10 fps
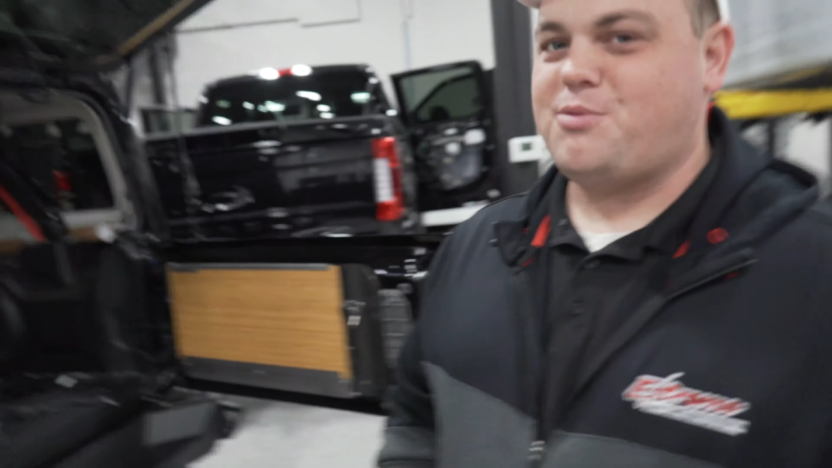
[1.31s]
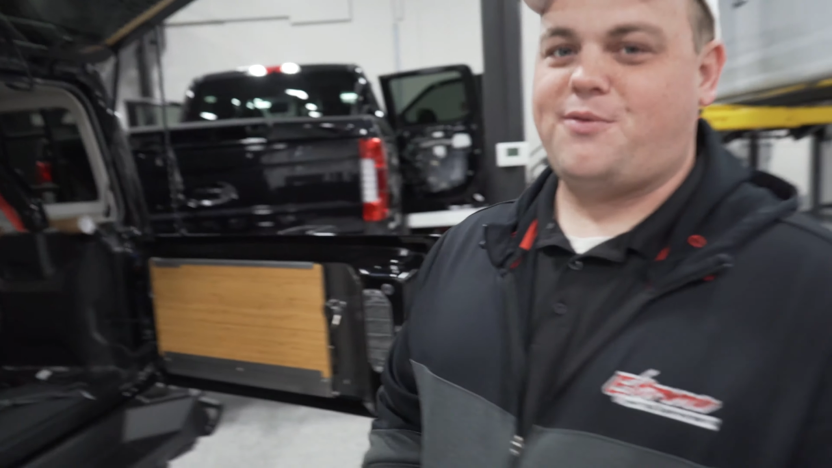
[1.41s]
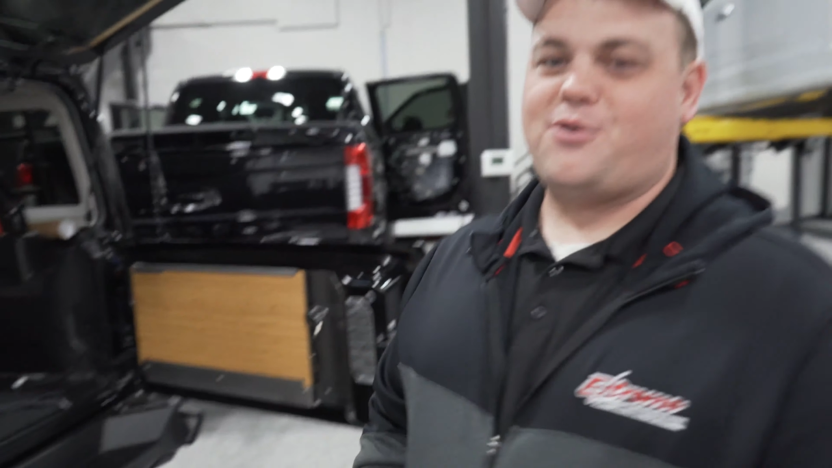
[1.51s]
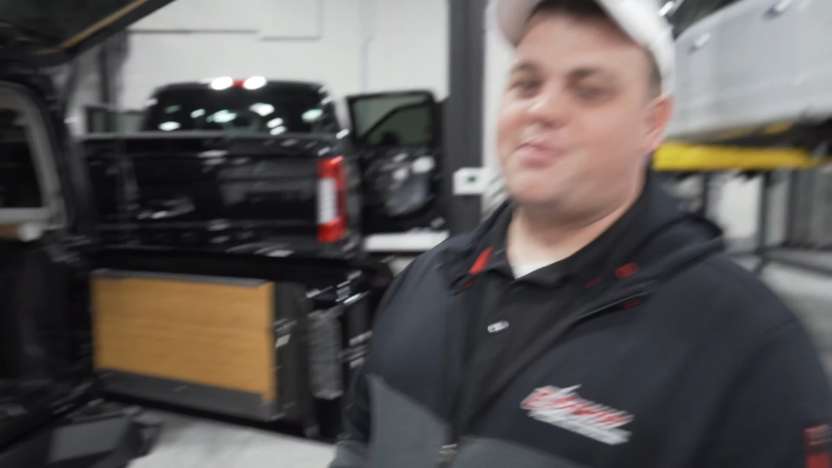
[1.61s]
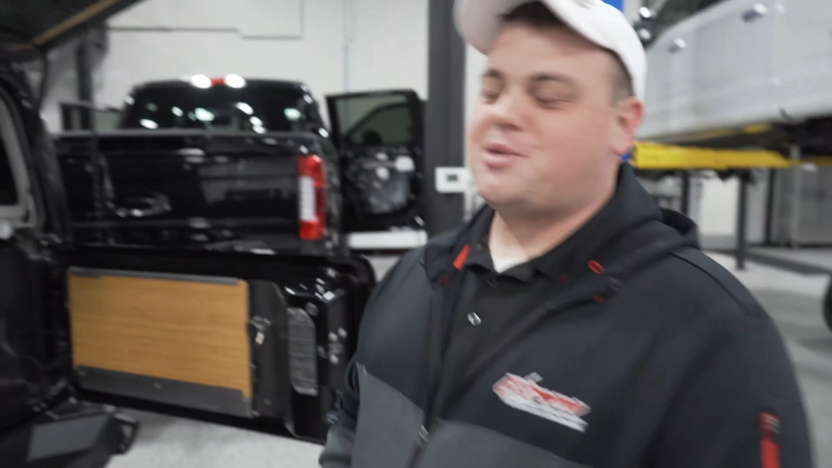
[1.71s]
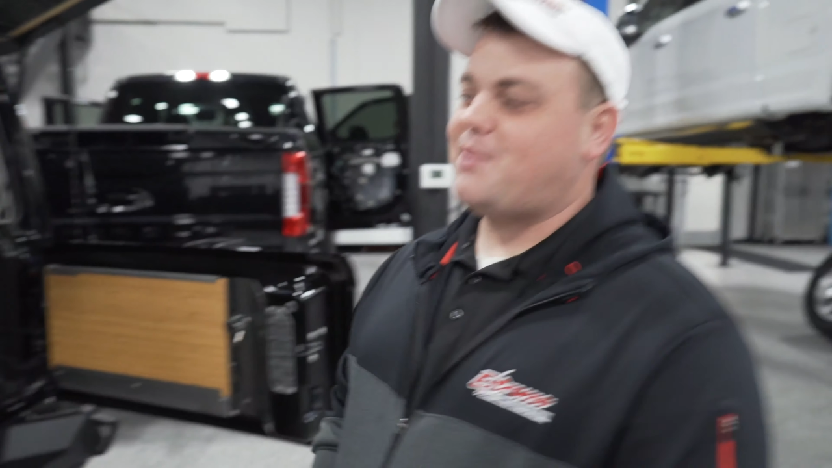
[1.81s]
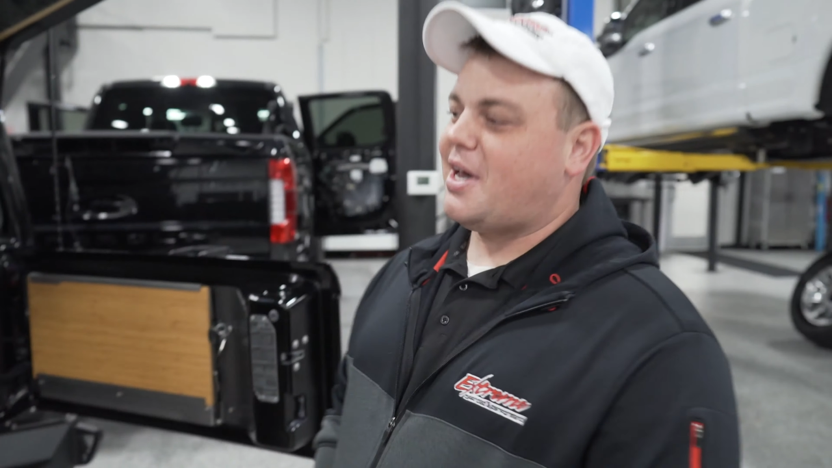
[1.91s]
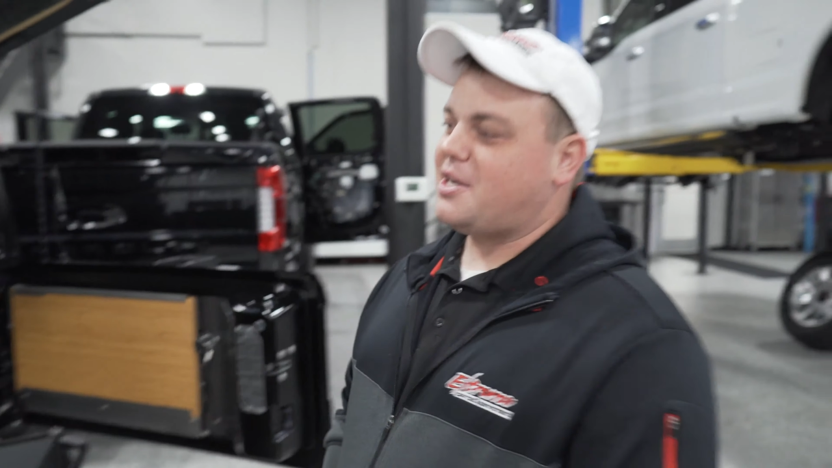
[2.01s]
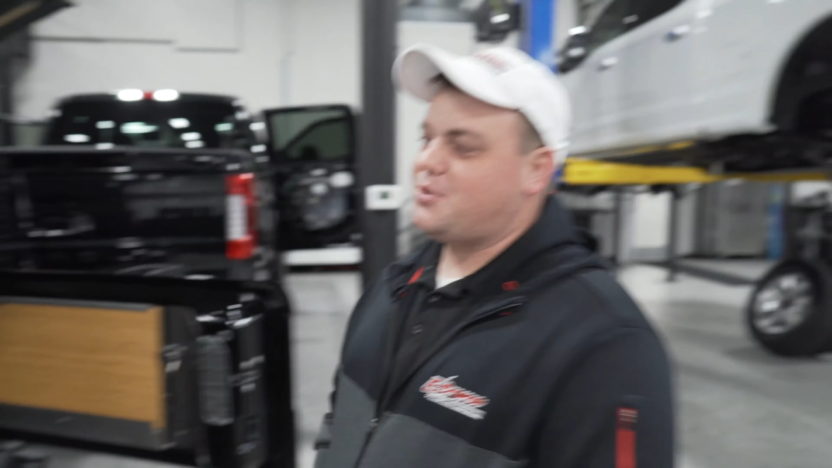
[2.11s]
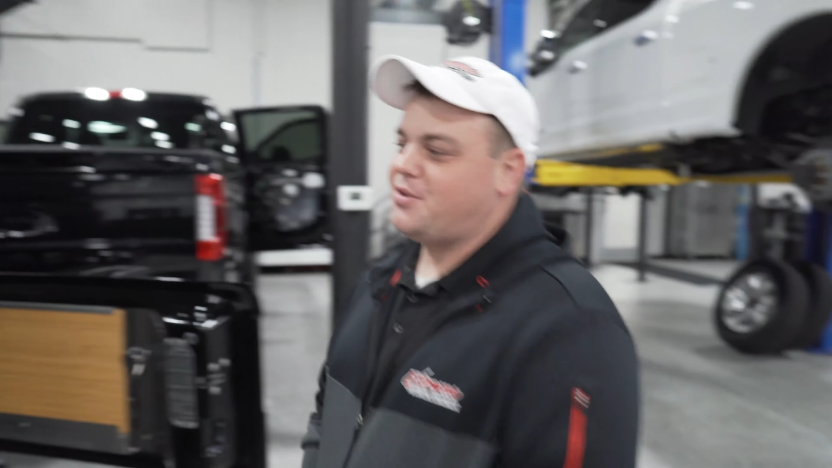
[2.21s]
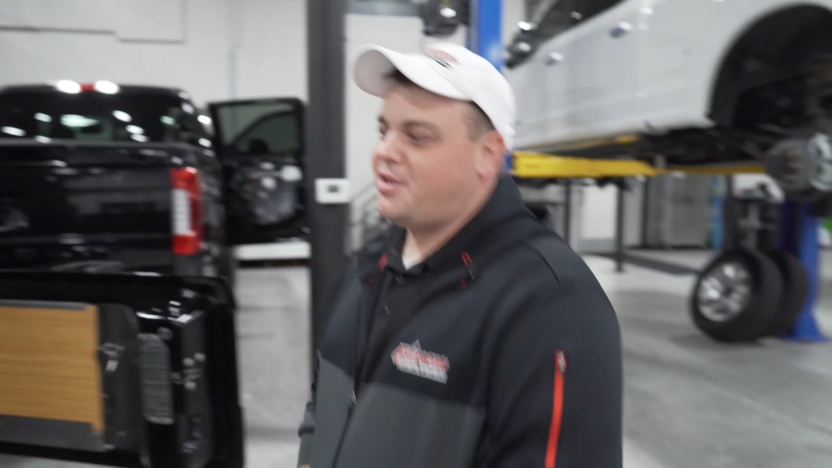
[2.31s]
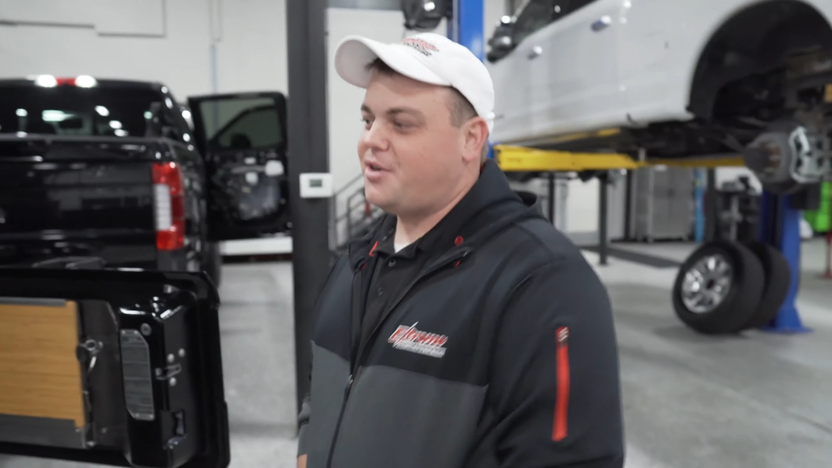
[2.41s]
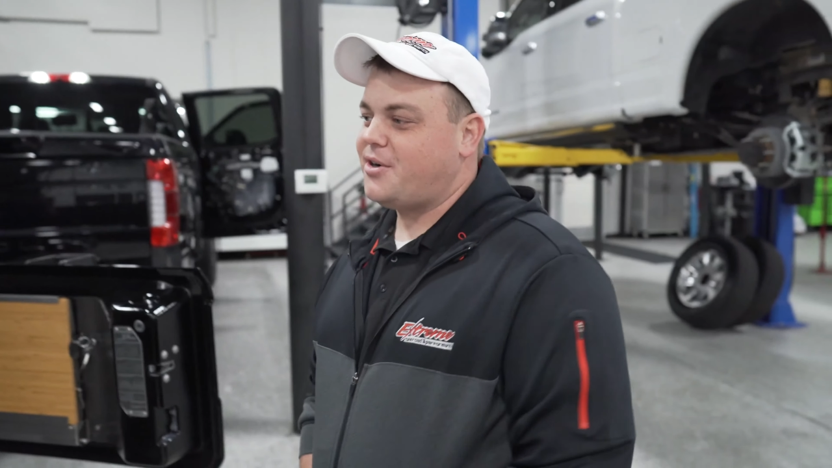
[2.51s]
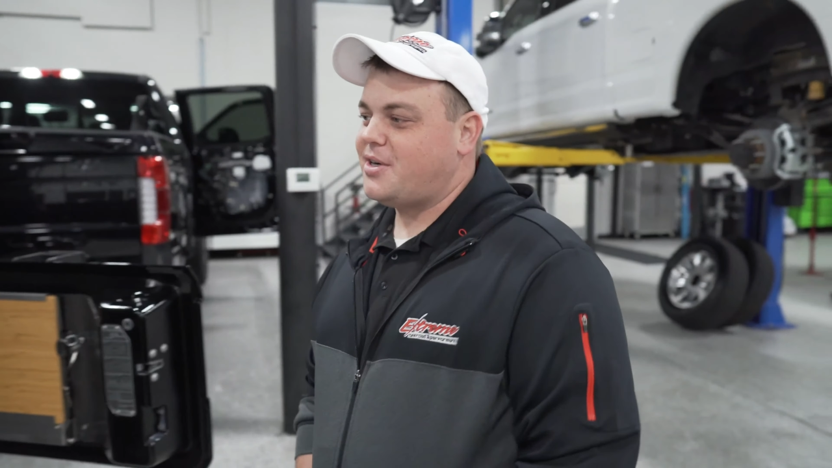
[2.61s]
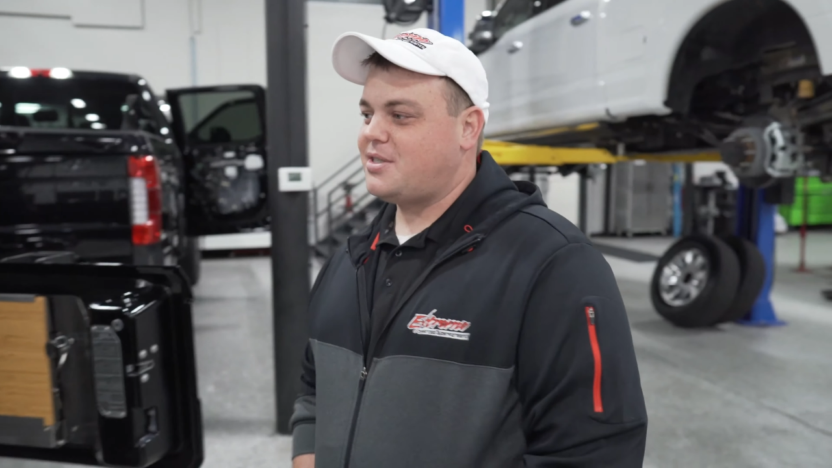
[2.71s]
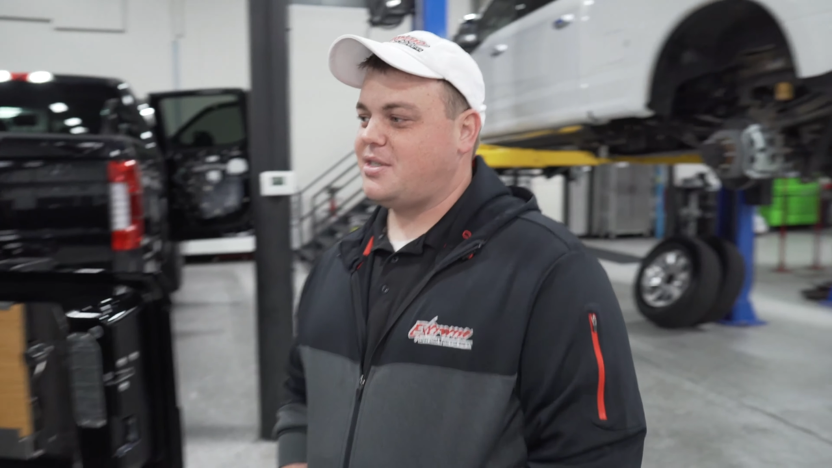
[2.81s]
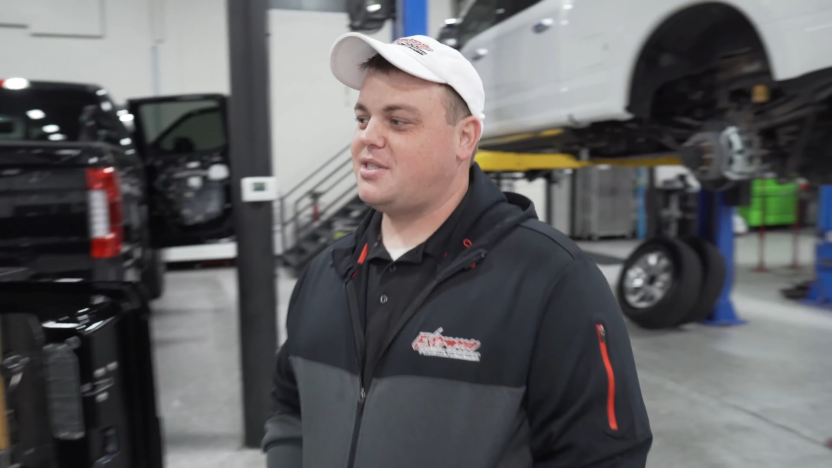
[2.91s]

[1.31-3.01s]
performance package for the Urus.